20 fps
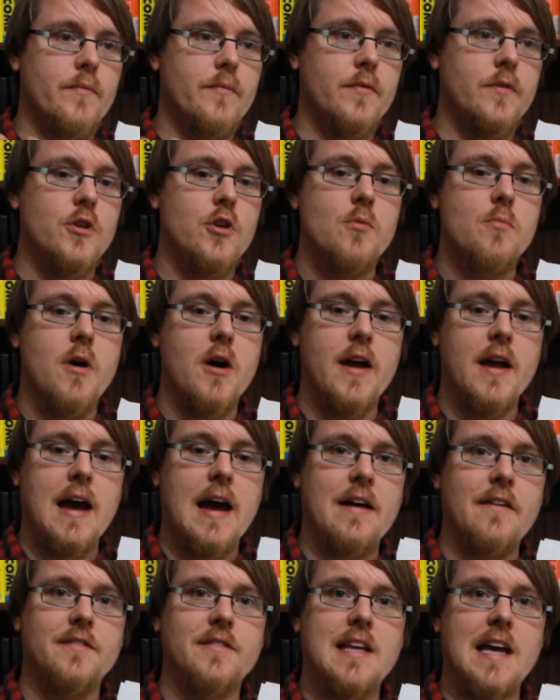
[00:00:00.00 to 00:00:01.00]
you might
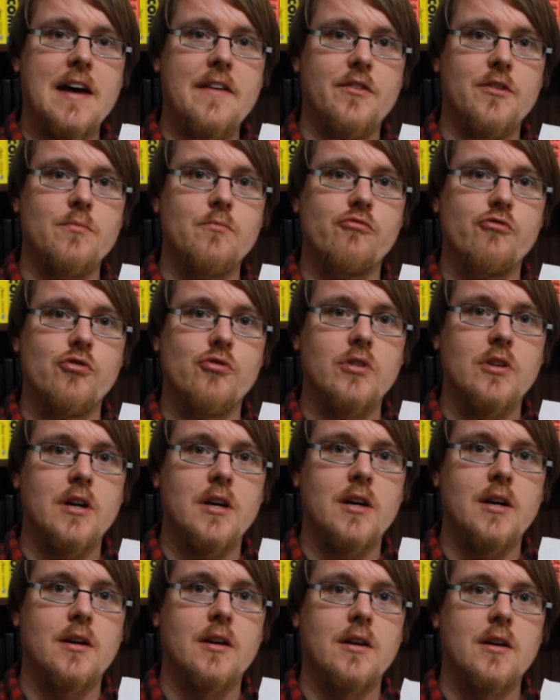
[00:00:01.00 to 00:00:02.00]
have Tavern
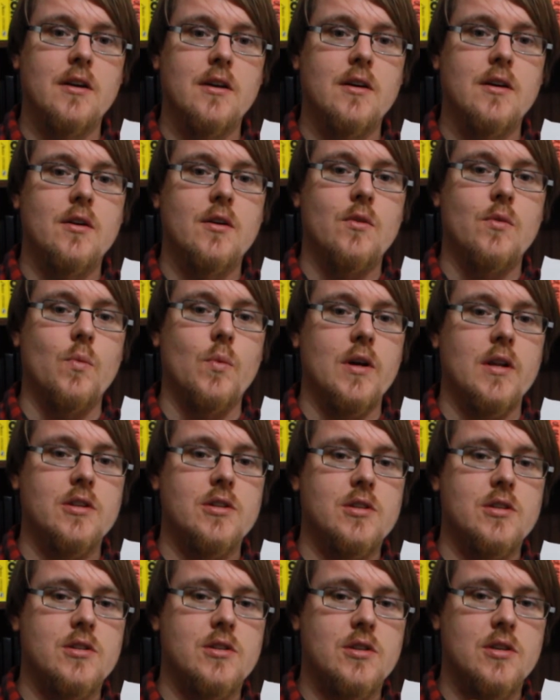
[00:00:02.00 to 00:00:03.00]
Brawler,
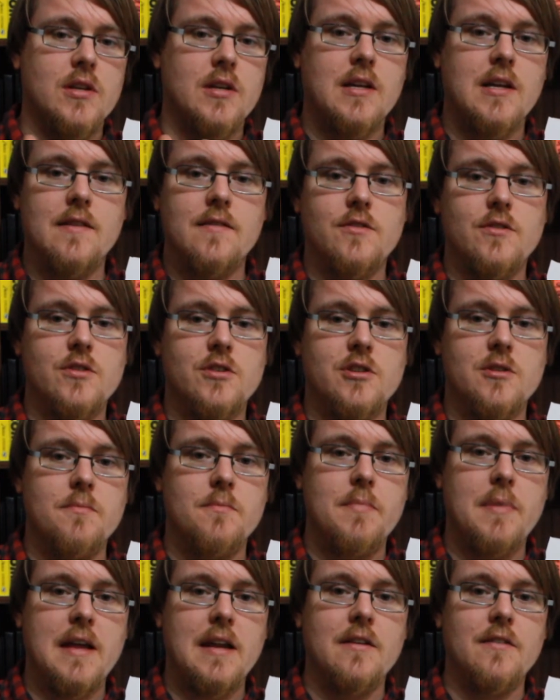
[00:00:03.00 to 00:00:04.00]
which gives you
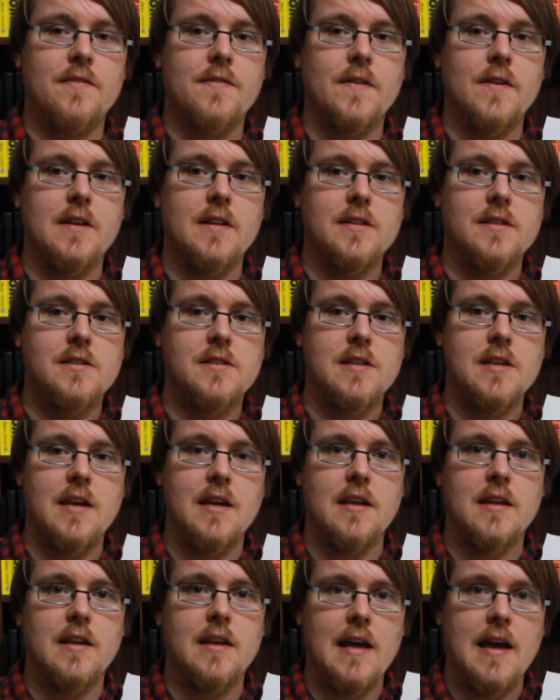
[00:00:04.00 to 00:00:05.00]
some benefits
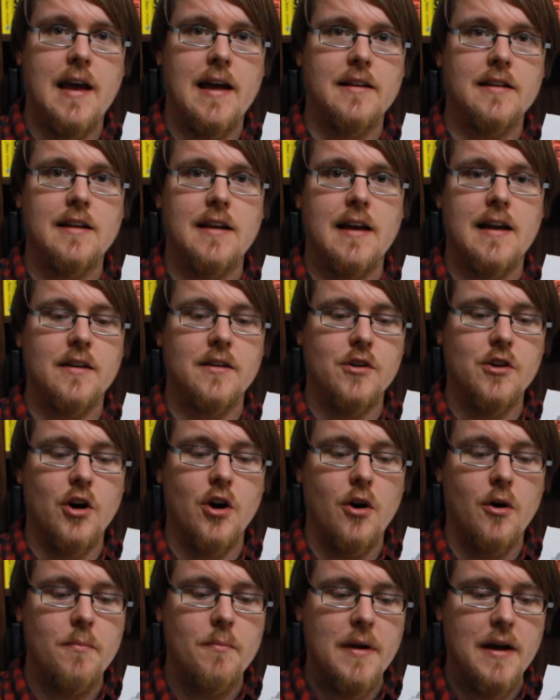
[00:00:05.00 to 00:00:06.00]
in hand-to-hand
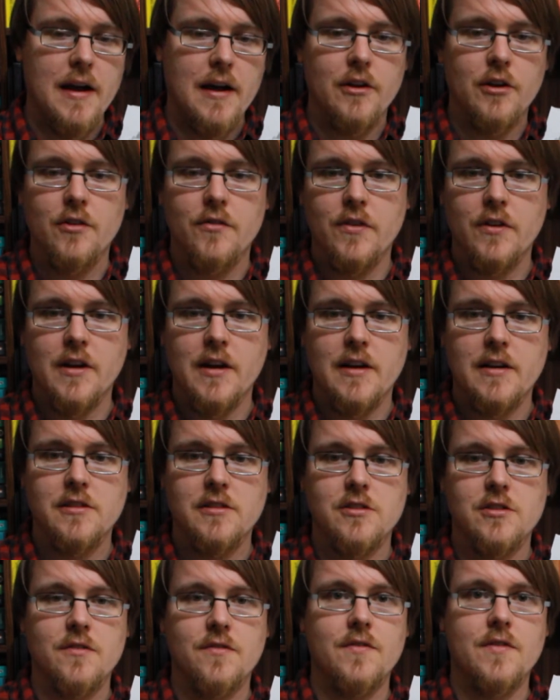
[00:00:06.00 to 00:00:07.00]
combat and other kinds
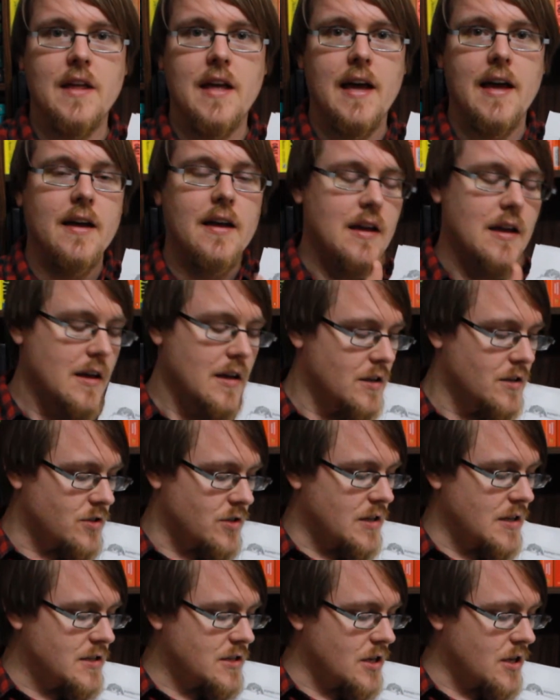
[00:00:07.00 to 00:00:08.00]
of stuff there.
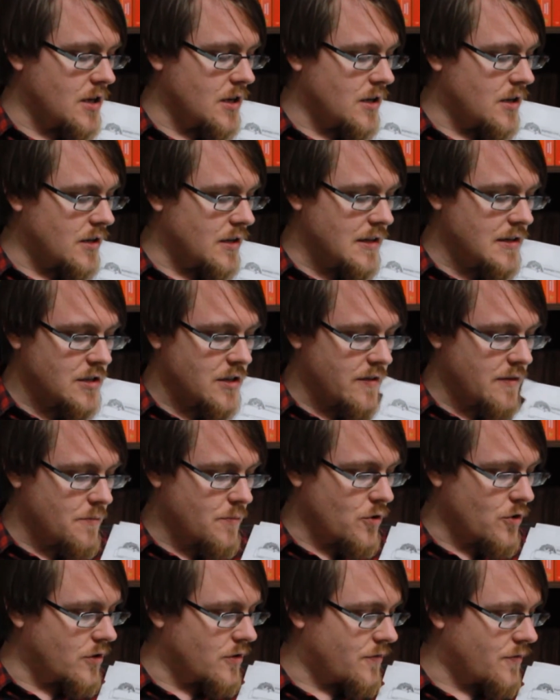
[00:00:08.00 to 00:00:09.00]
So these are
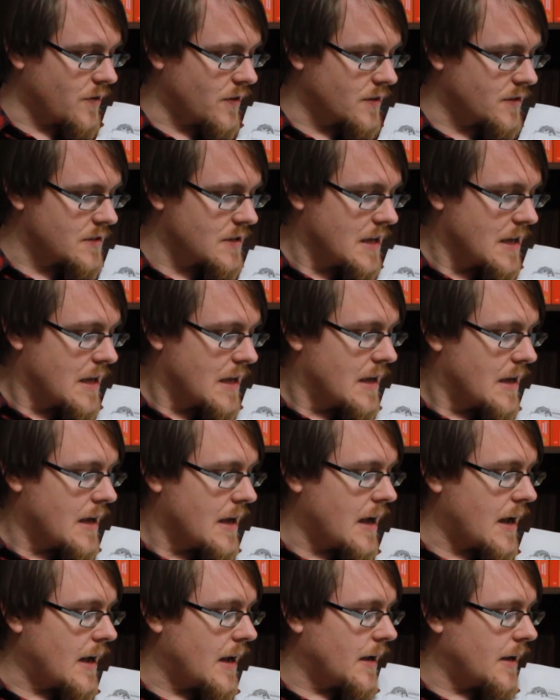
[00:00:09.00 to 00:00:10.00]
important things.
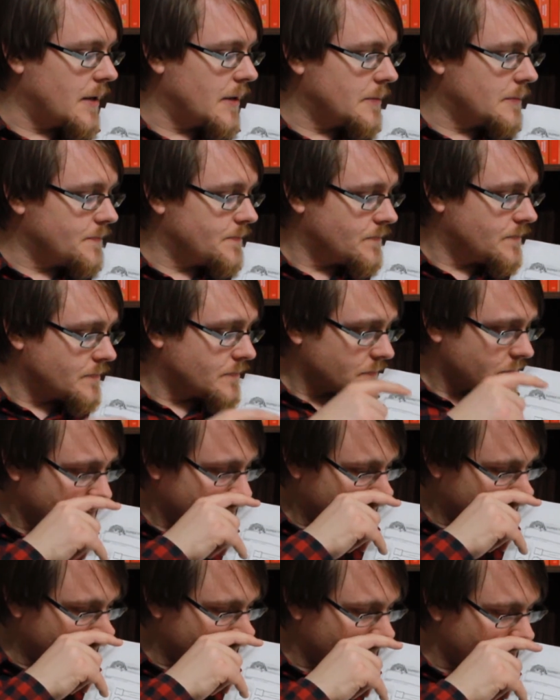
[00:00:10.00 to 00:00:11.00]

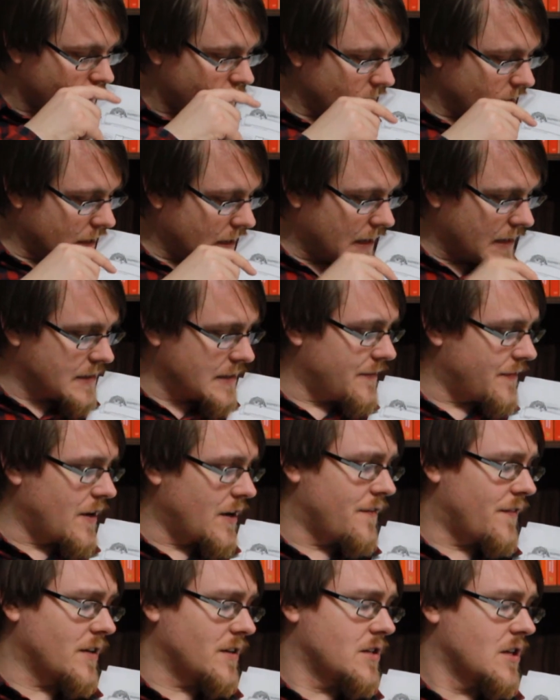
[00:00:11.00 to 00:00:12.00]
I say
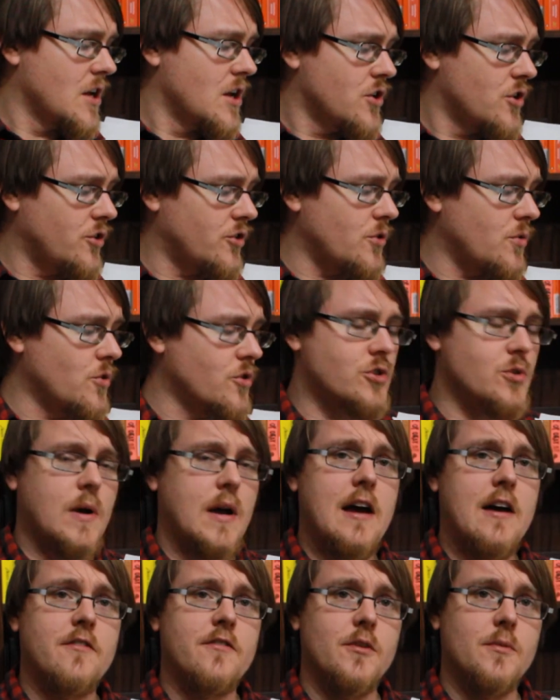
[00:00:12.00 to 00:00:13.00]
final things. You do also
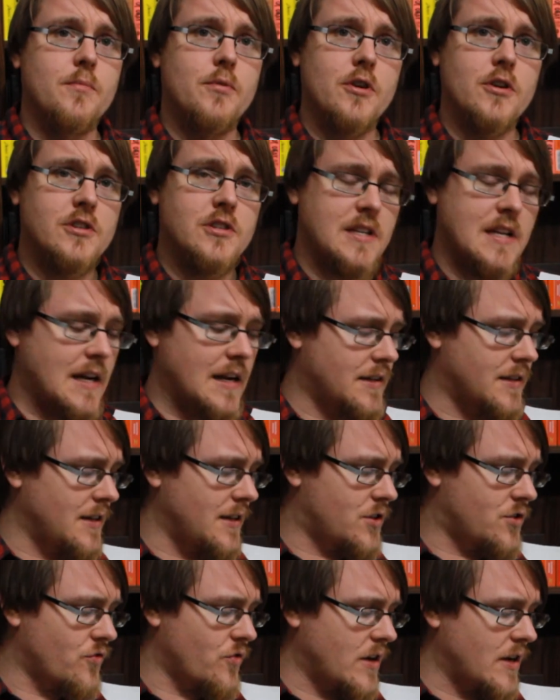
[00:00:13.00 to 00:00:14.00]
have your
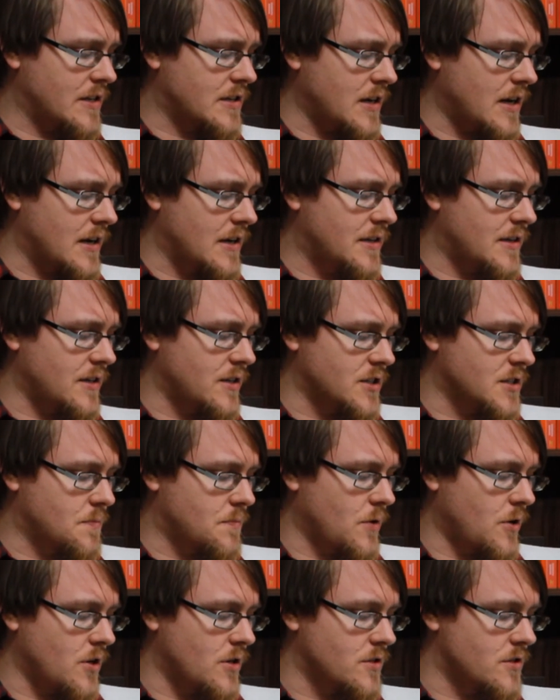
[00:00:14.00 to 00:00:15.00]
personality traits, ideals,
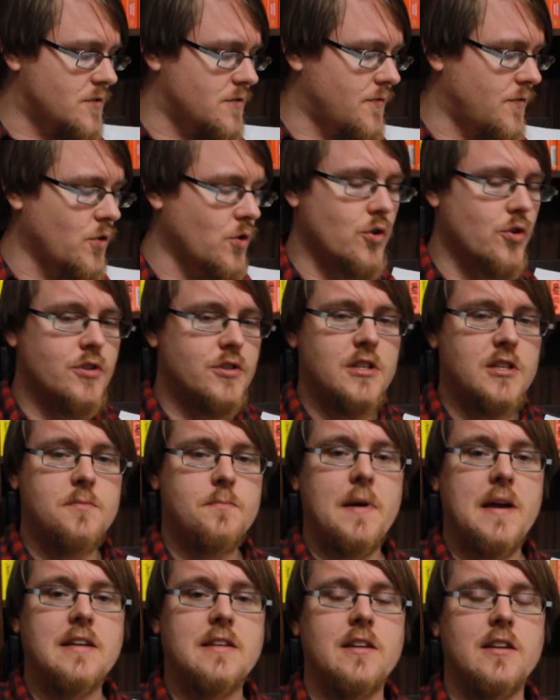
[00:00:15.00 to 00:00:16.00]
bonds, flaws. This
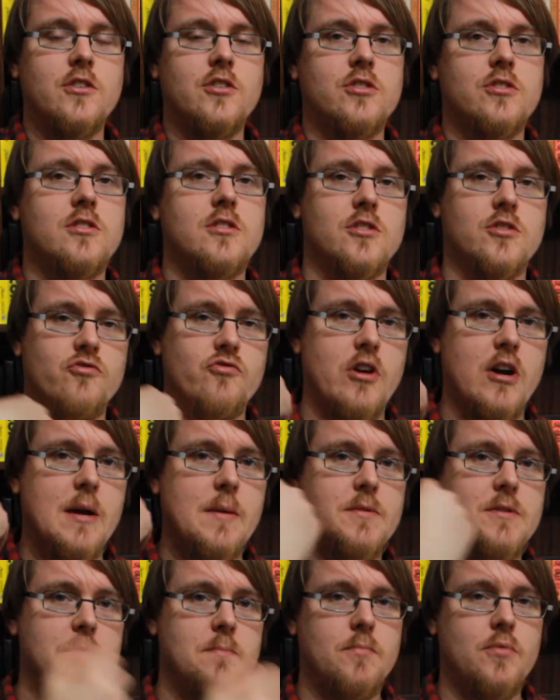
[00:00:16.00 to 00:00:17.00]
basically just
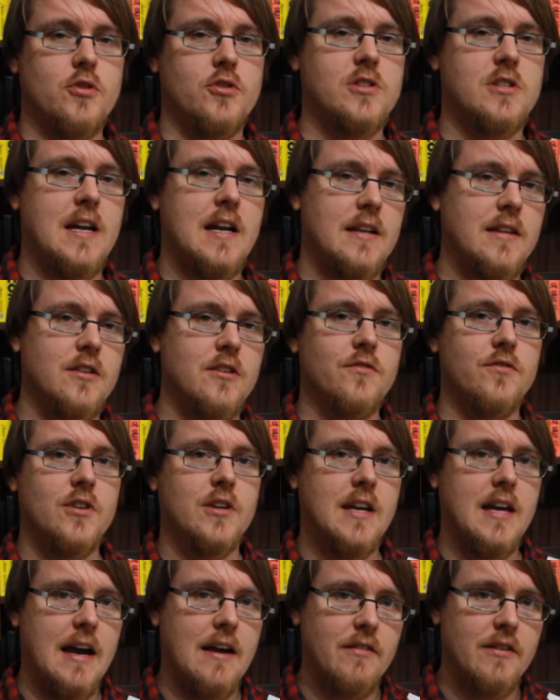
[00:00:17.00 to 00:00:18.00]
describes the personality of your
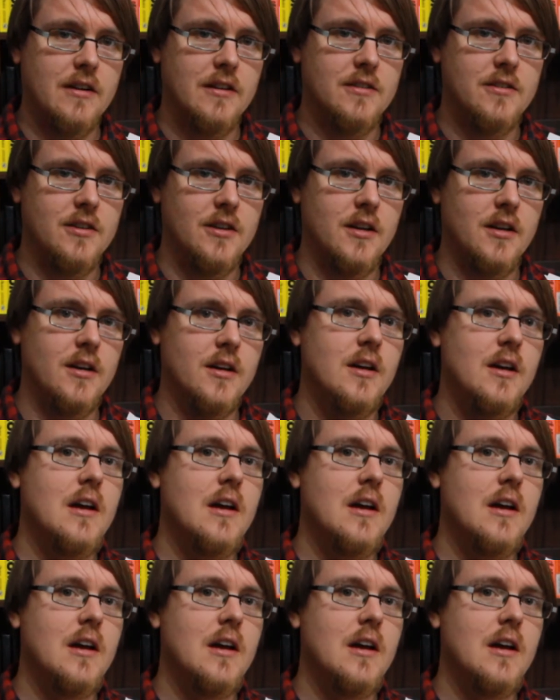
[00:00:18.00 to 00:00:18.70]
character.